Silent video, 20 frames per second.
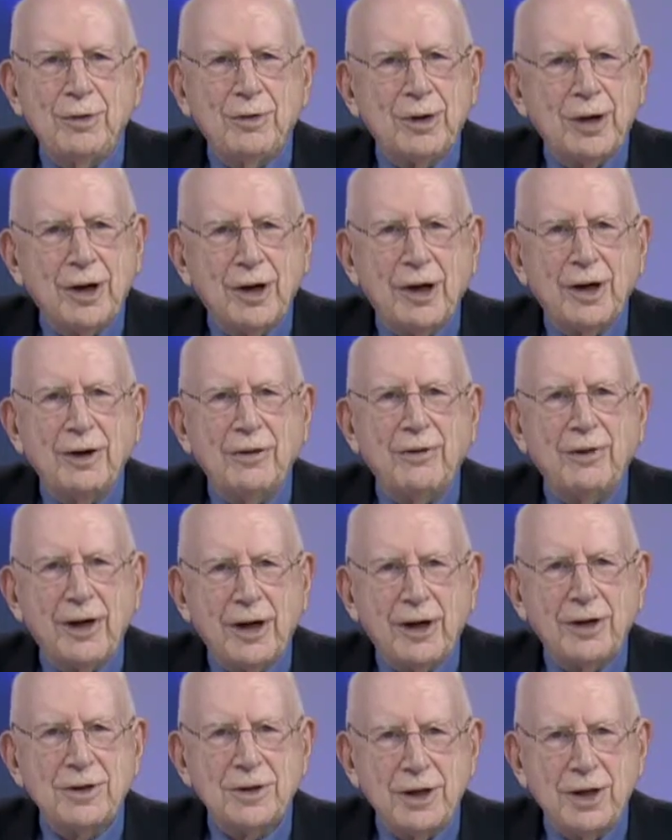with regard to
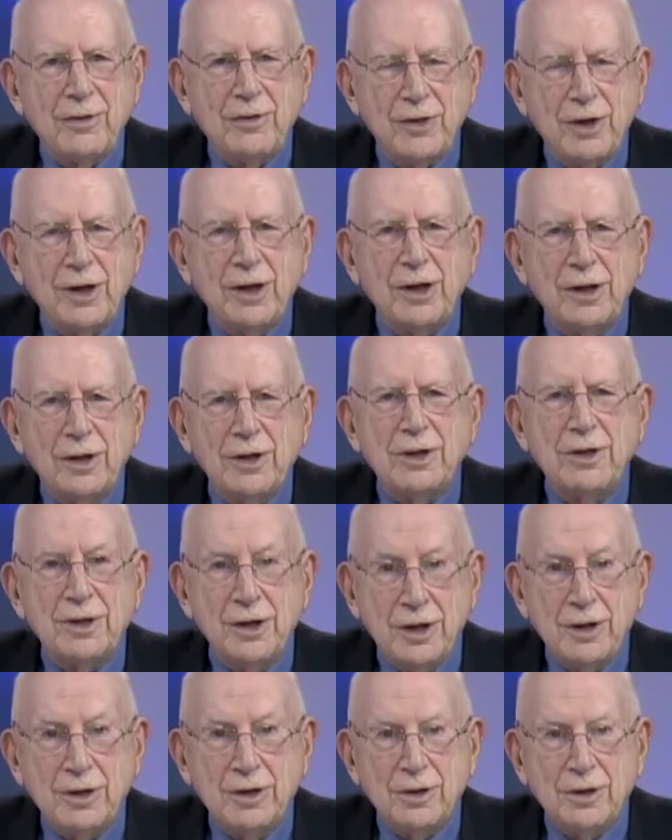fire safety is
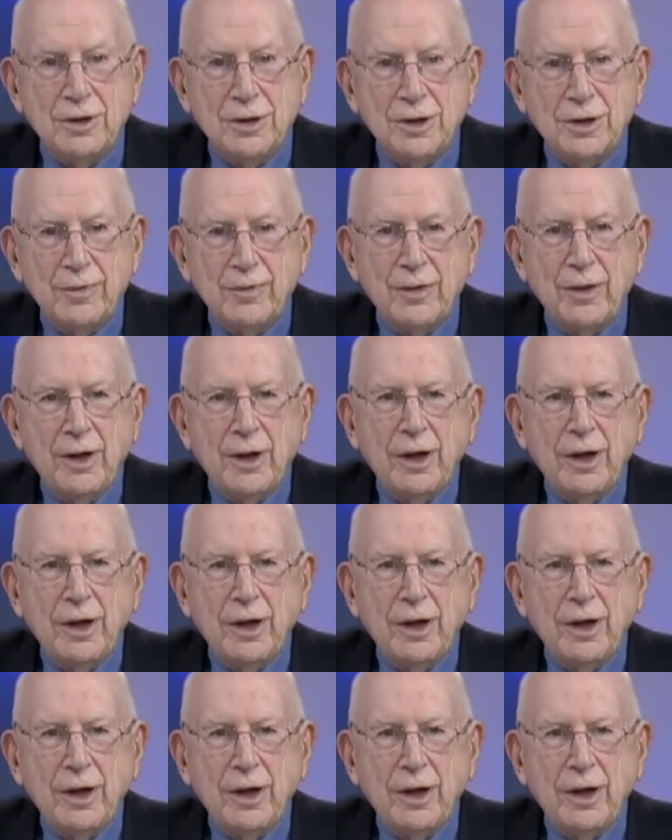seniors.